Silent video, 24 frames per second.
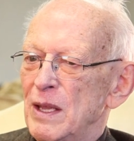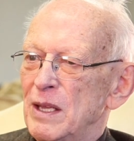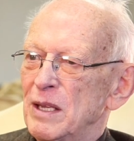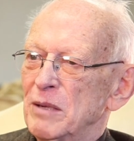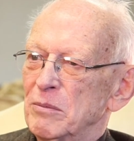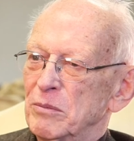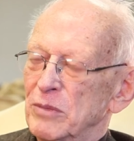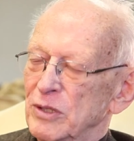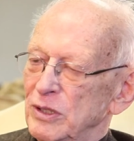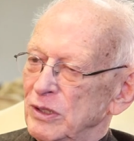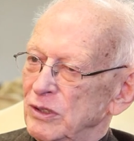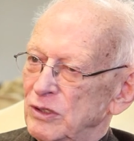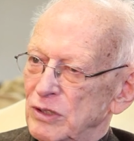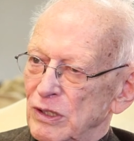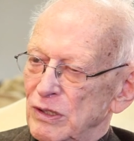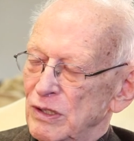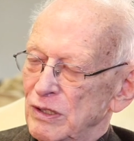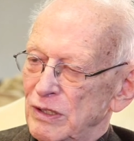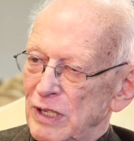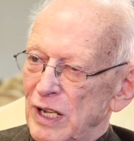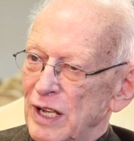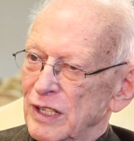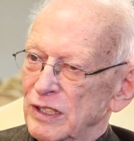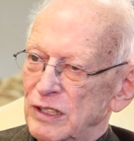but it
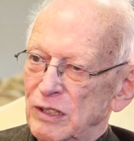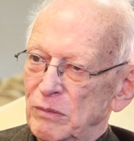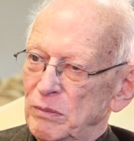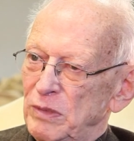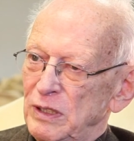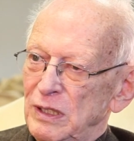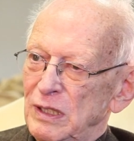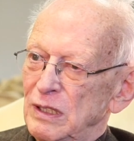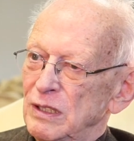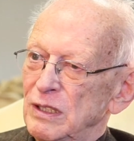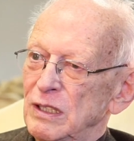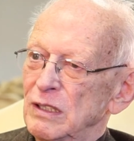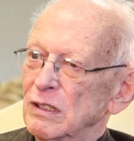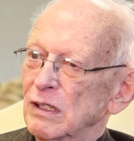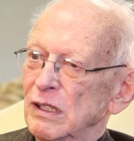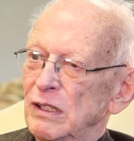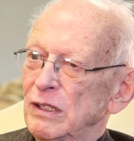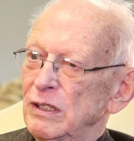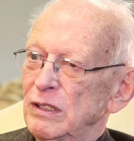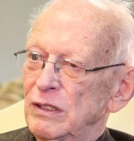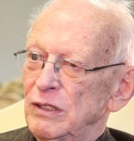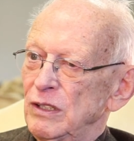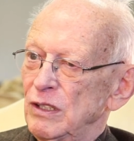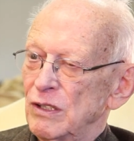turned out to be
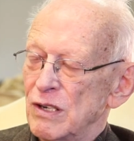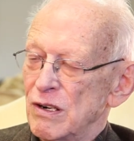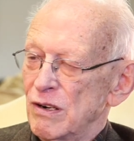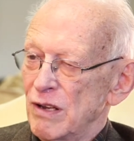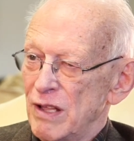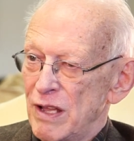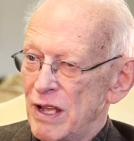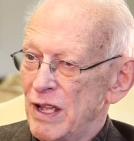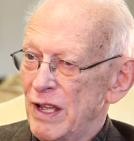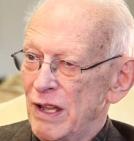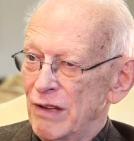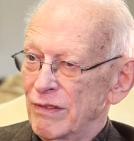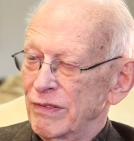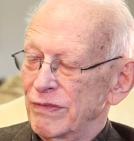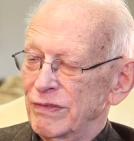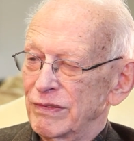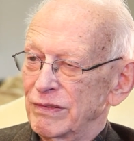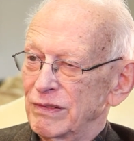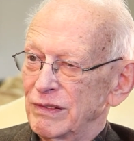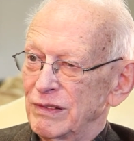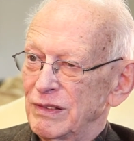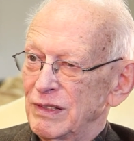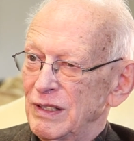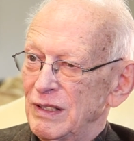nearly a year and a
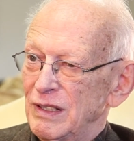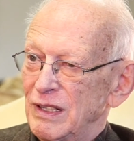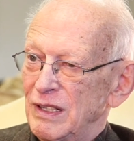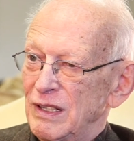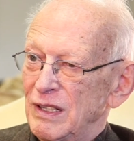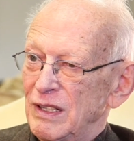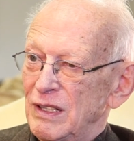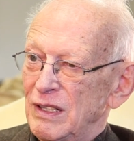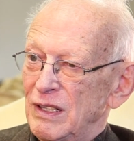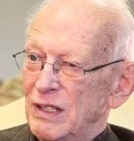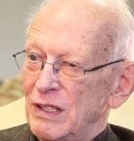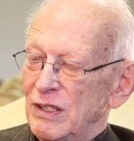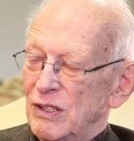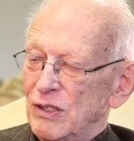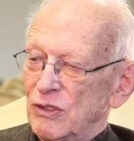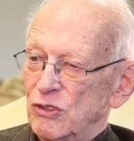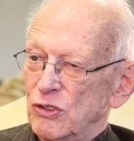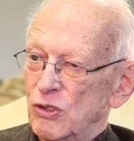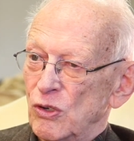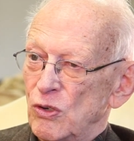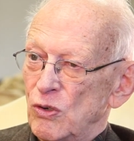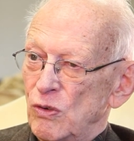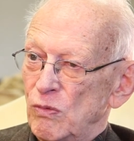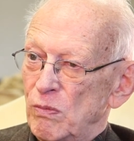half.
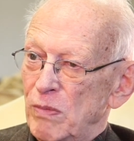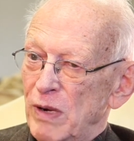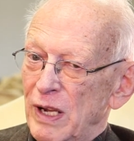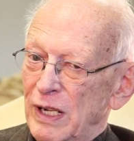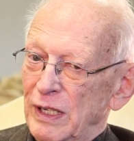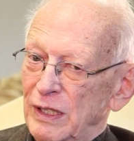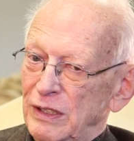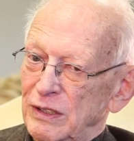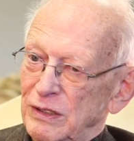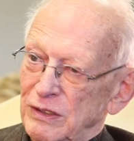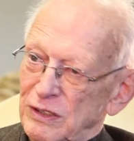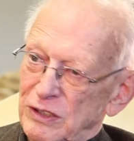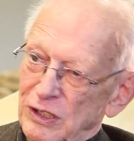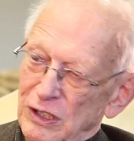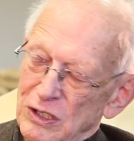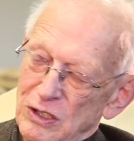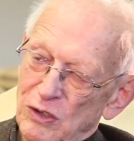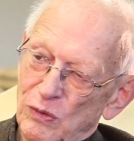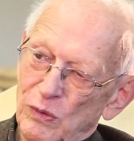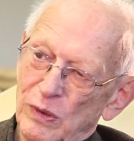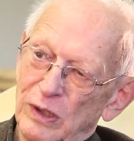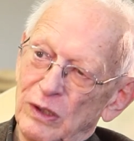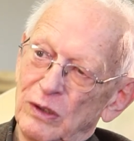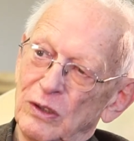So by
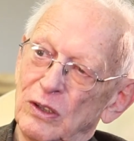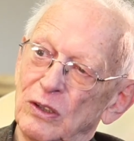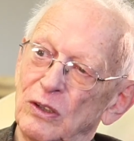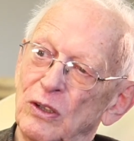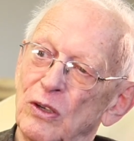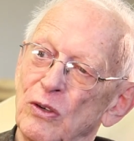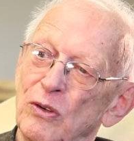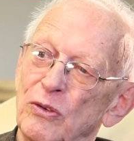continuing to go